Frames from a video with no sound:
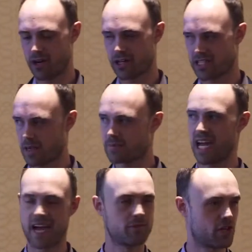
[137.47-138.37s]
some
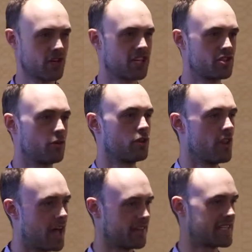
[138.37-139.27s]
time turned into a
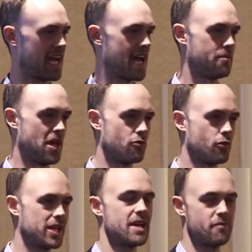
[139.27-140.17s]
lot of time, and
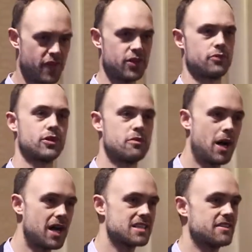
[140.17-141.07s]
we kept feeling really
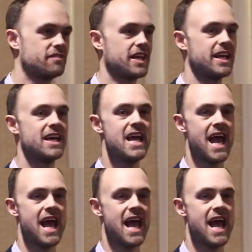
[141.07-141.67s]
positively,